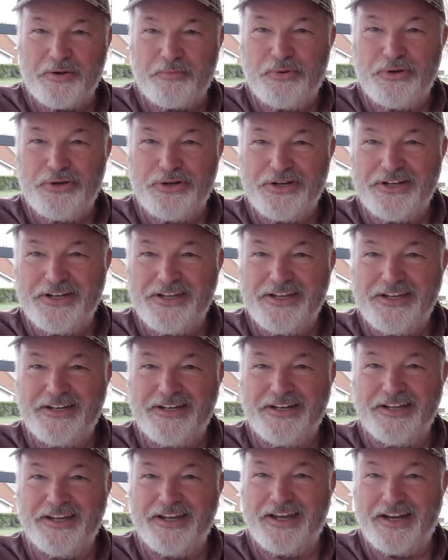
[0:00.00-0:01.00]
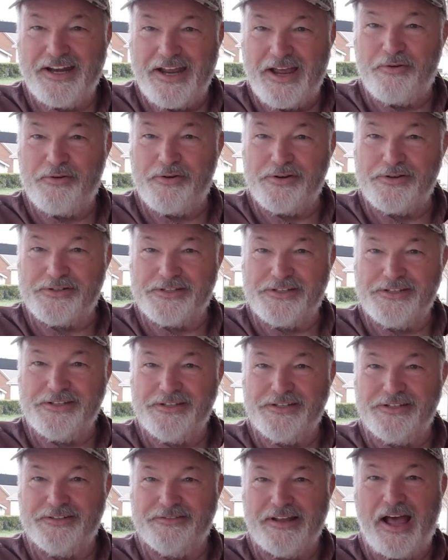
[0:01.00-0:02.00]
put it in, and that works
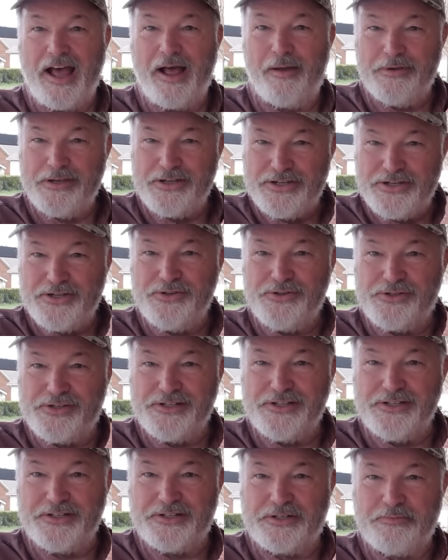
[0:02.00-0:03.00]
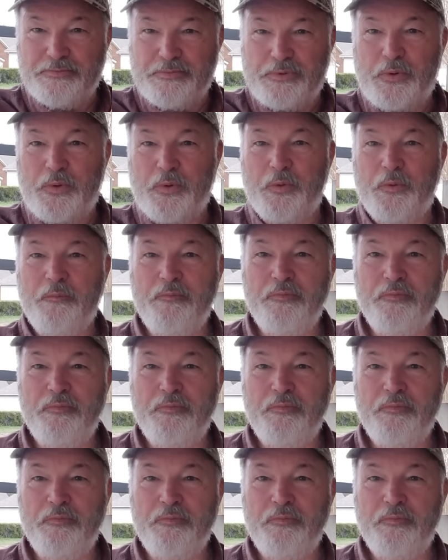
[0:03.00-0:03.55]
good. I'll be using this some more.